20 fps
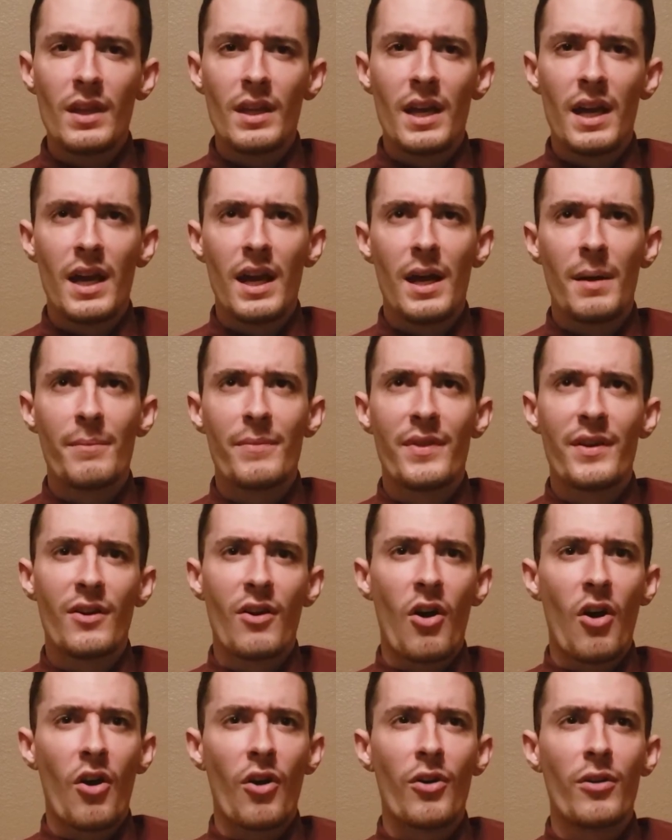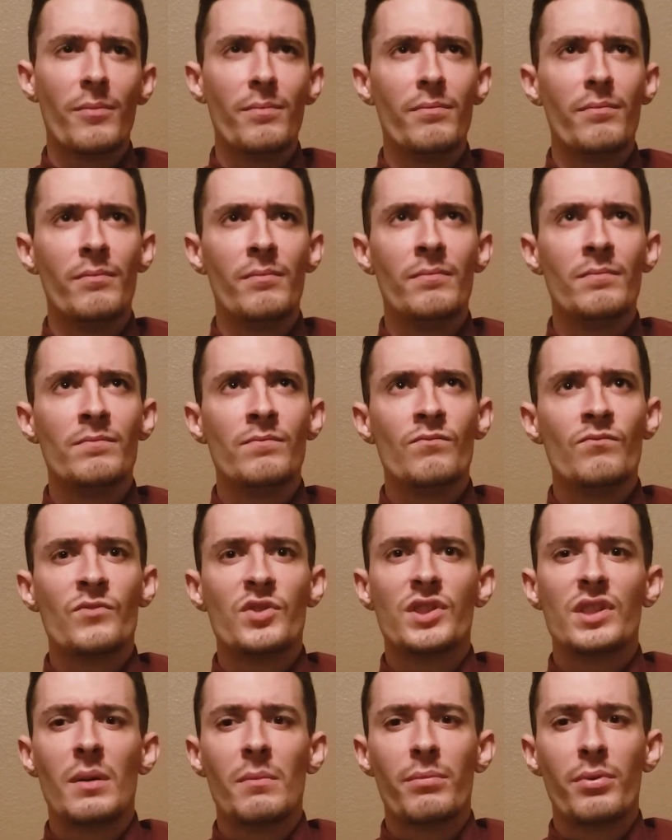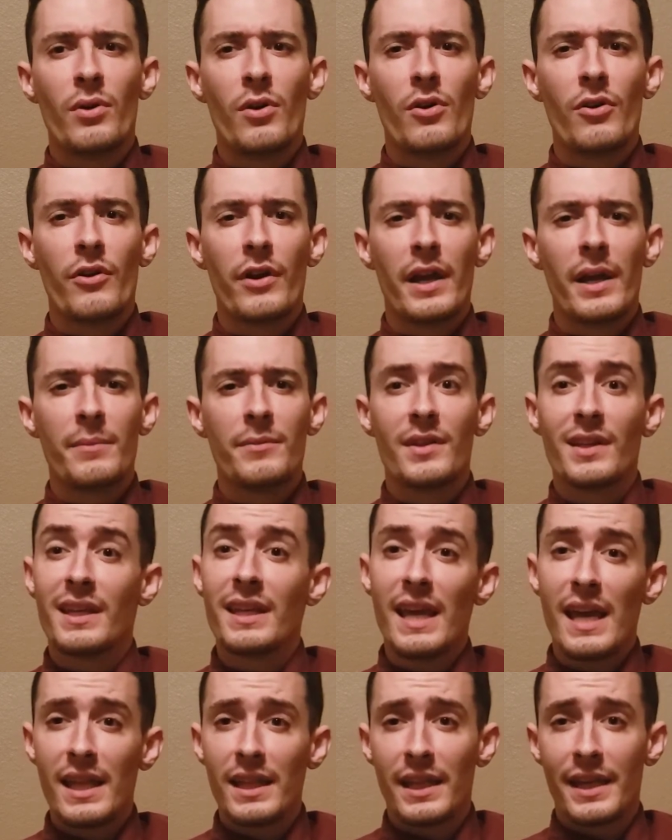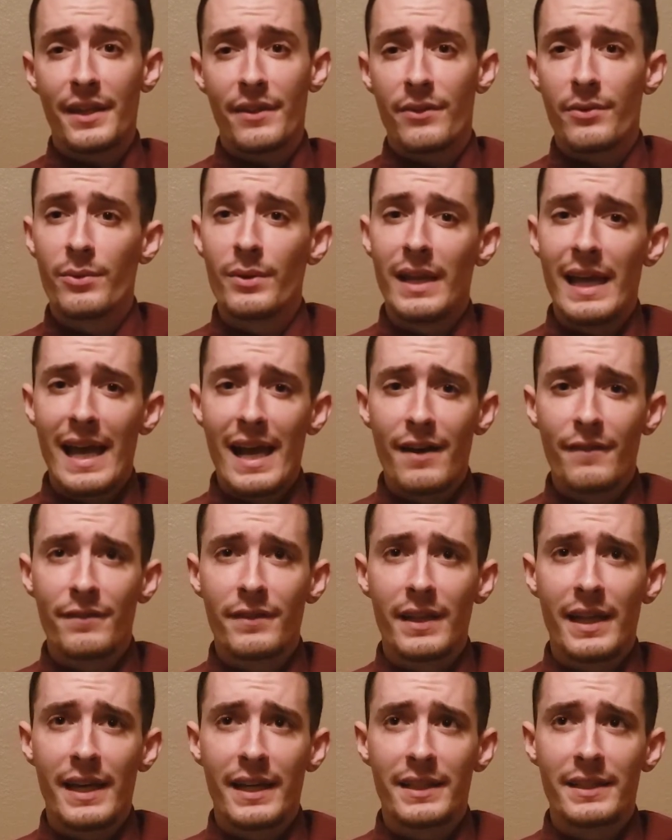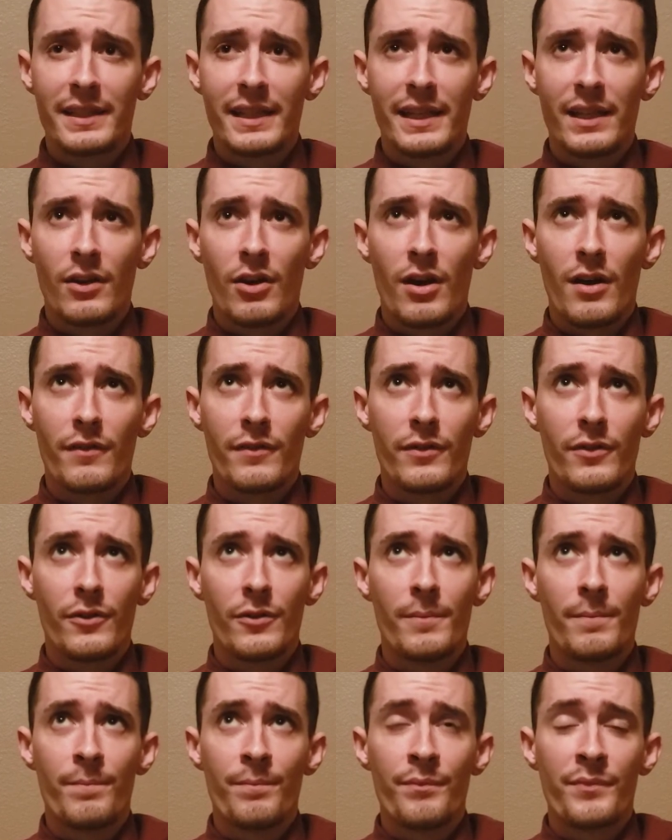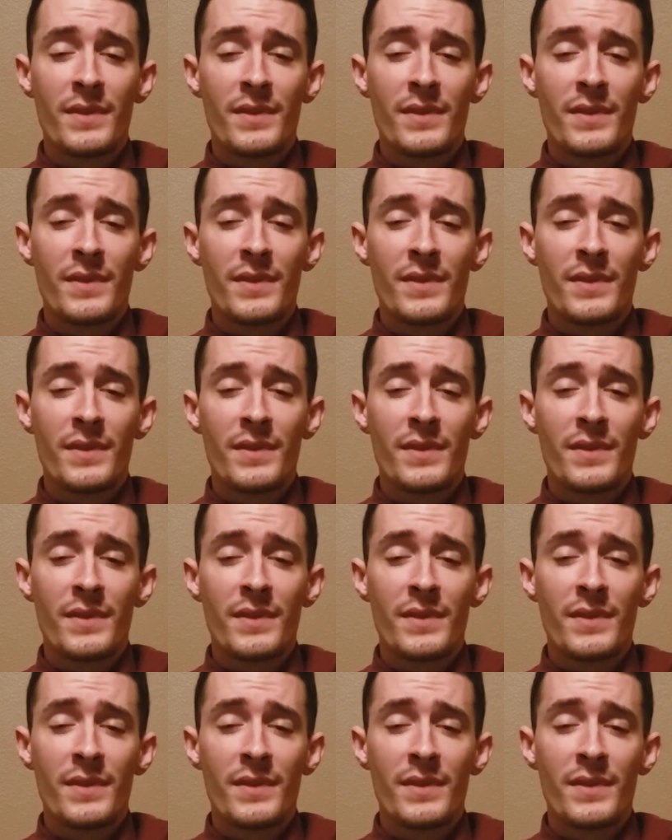There are some programs, again, like through an Aflac, that offer